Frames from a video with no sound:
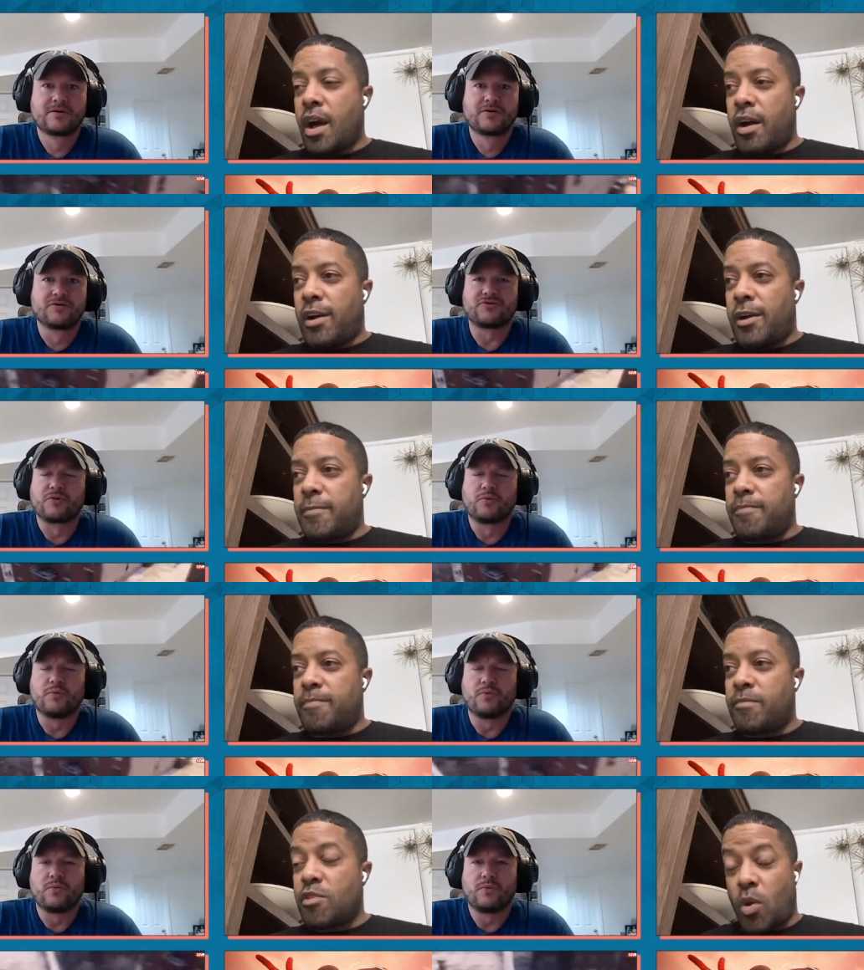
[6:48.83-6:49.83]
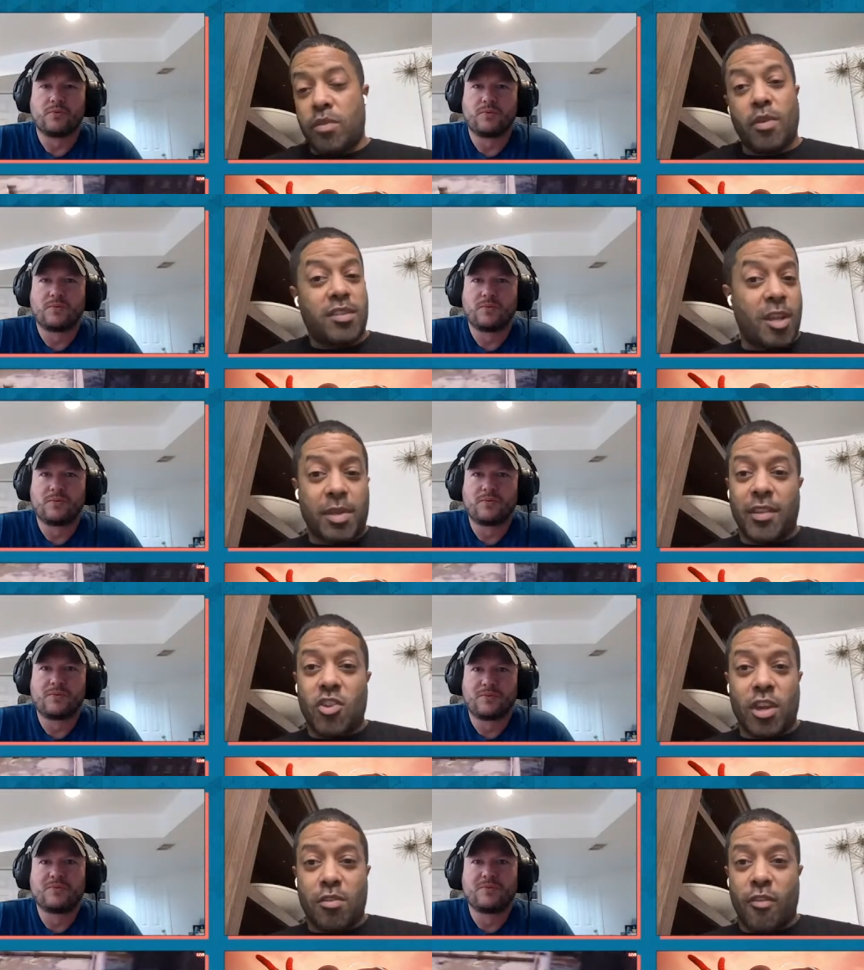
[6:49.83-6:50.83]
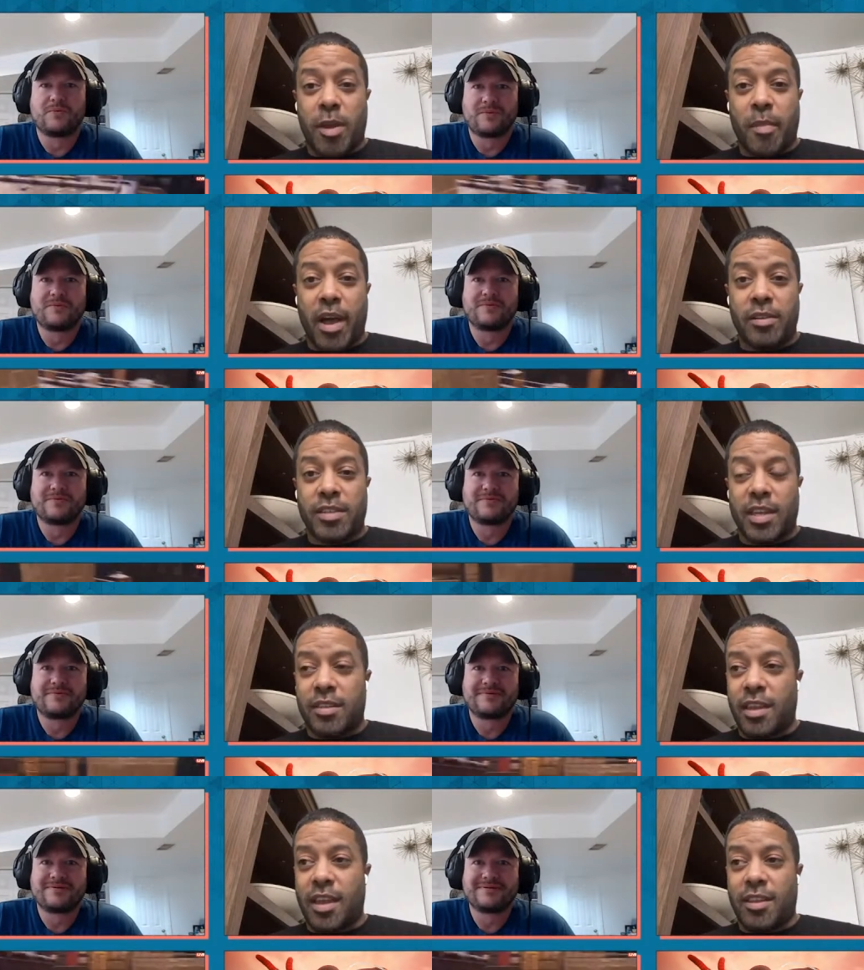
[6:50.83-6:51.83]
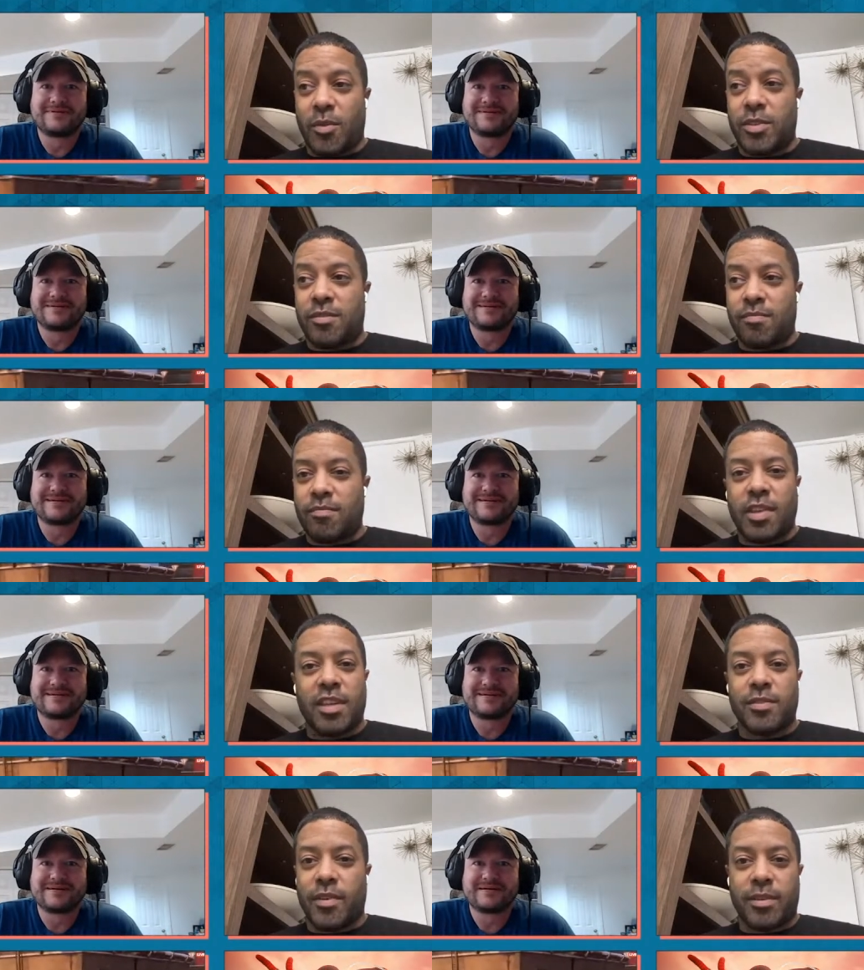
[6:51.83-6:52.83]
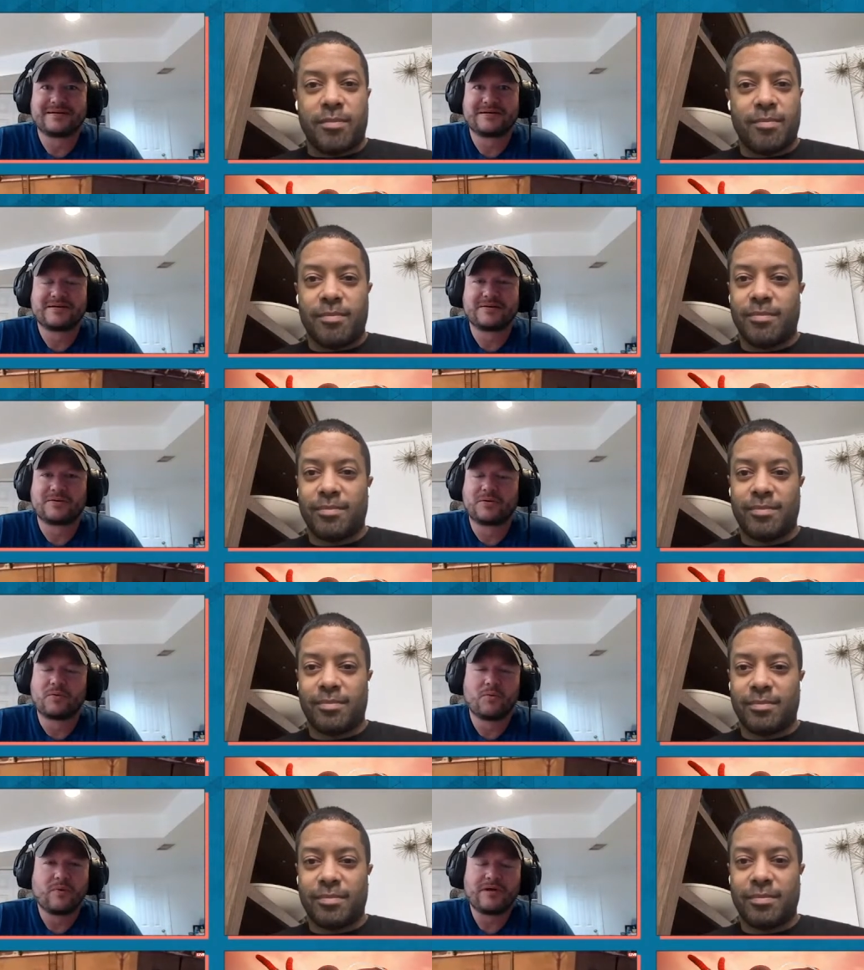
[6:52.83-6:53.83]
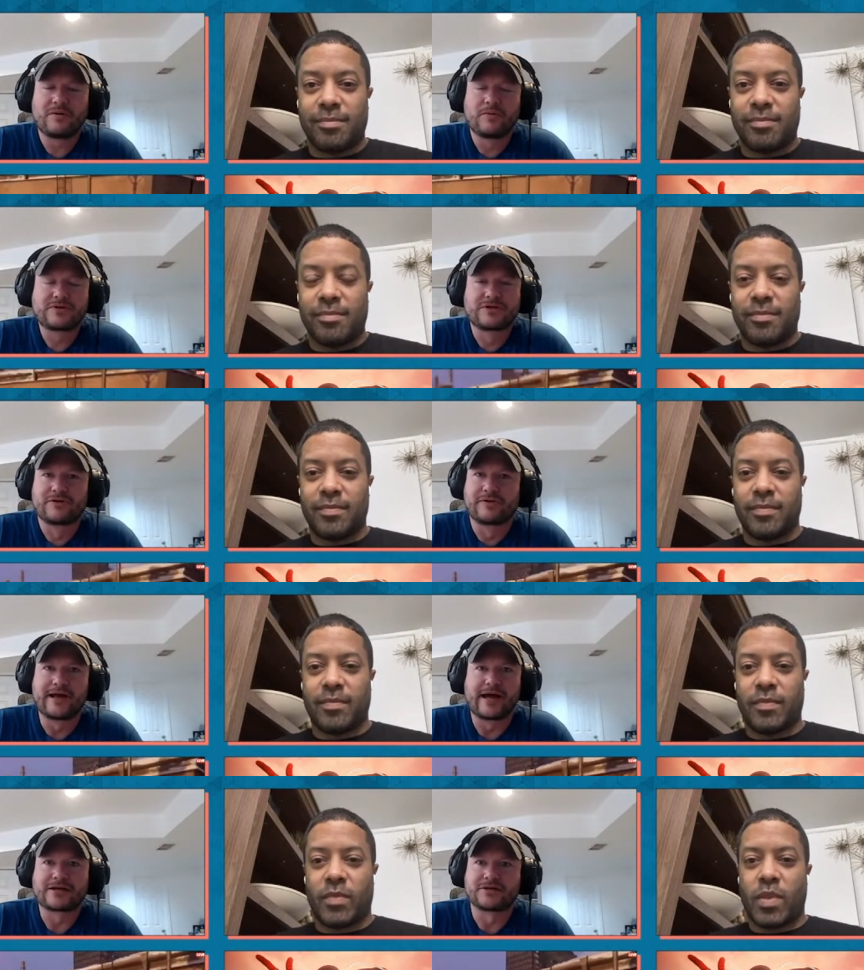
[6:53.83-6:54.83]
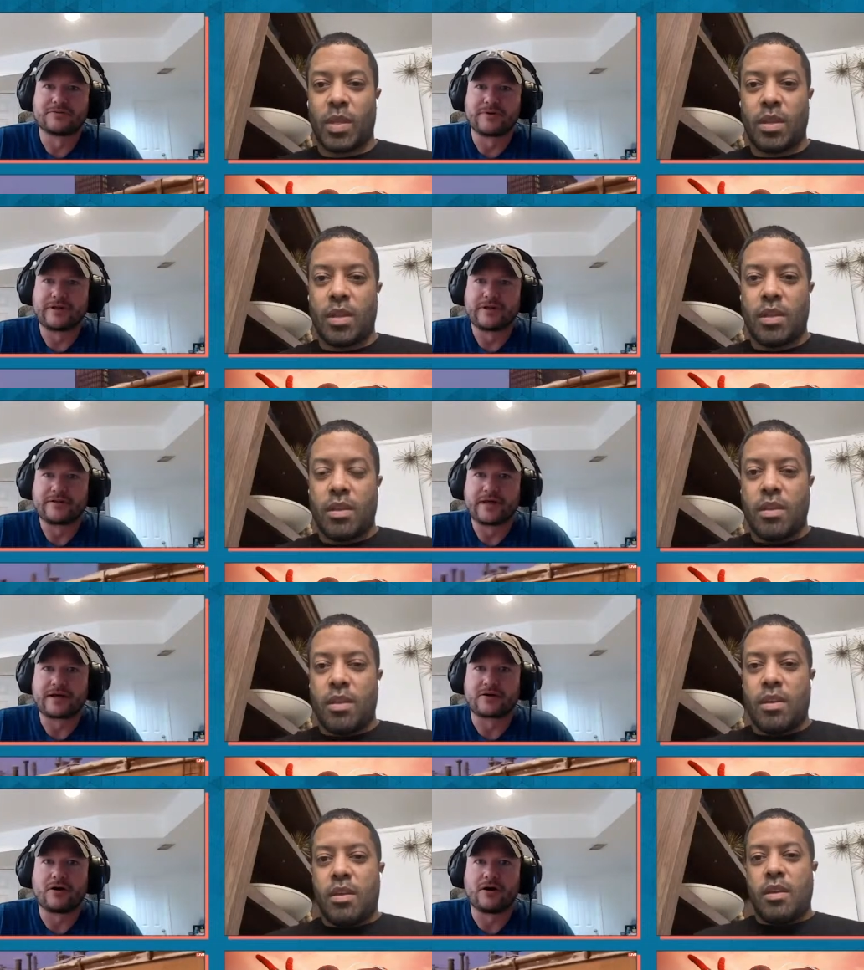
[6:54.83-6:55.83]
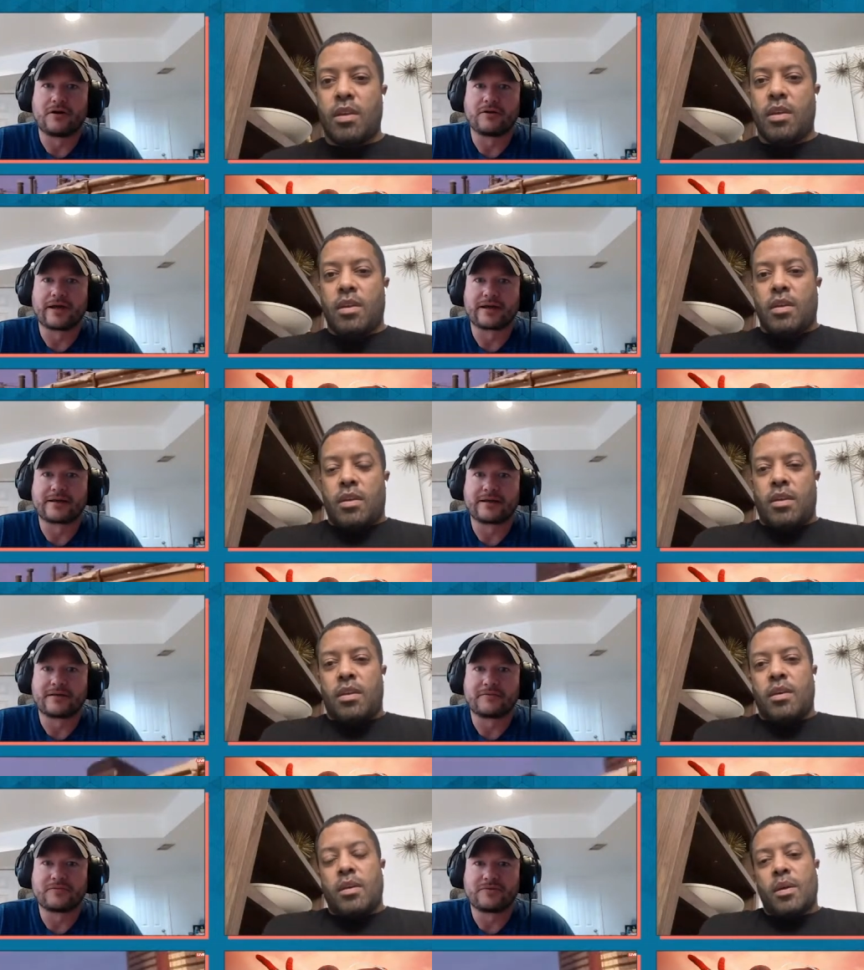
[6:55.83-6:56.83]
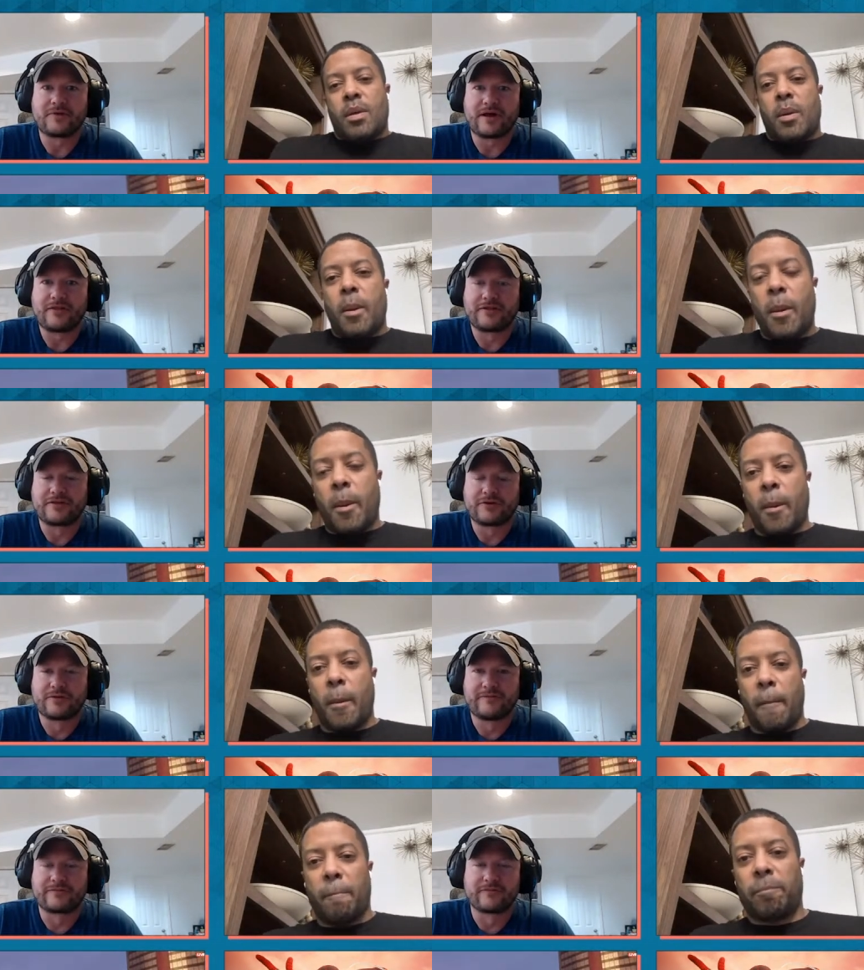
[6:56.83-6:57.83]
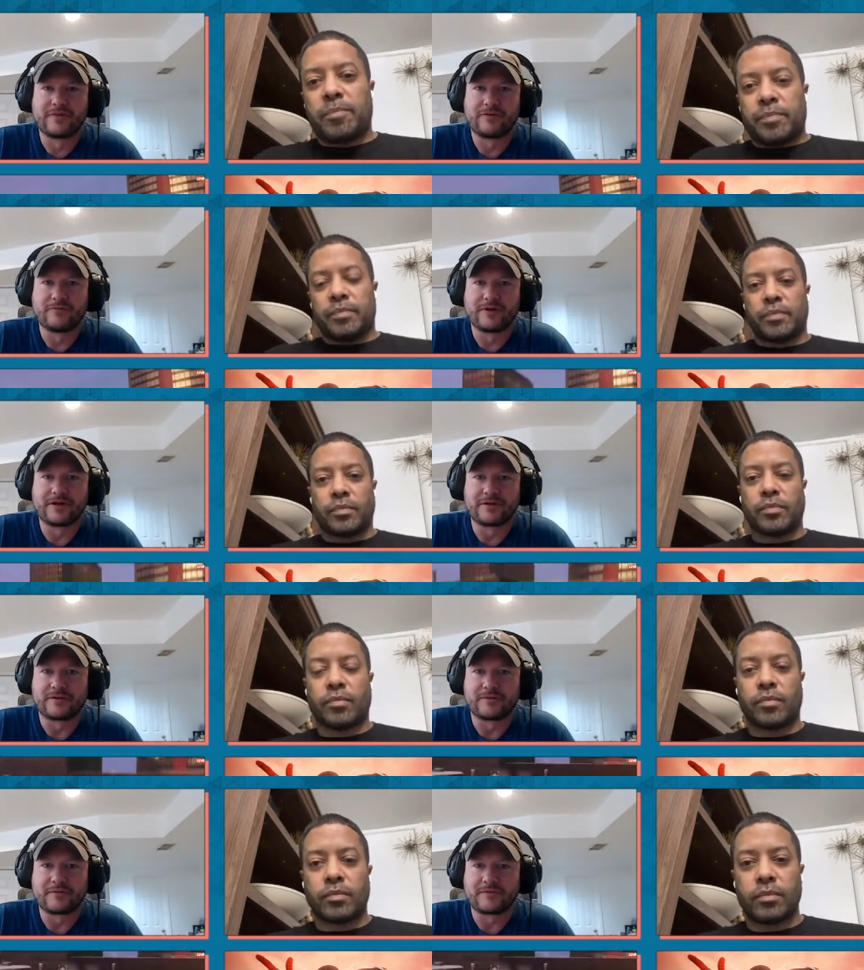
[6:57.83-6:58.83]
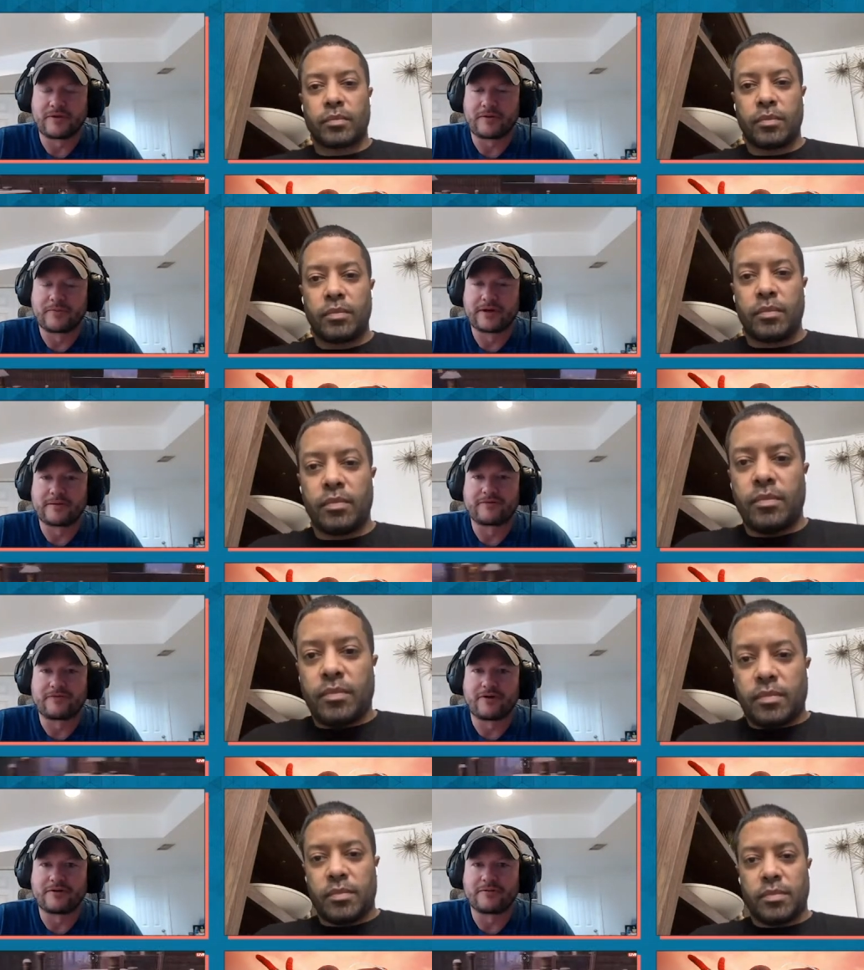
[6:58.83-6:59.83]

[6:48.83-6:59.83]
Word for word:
Speaker 1: Um, so, so I ended up getting a chance to write Miles, and and it was tons of fun. What What's your
Speaker 2: reaction when you get that call? Like, it, I think the equivalent for me would be you know, pick up the phone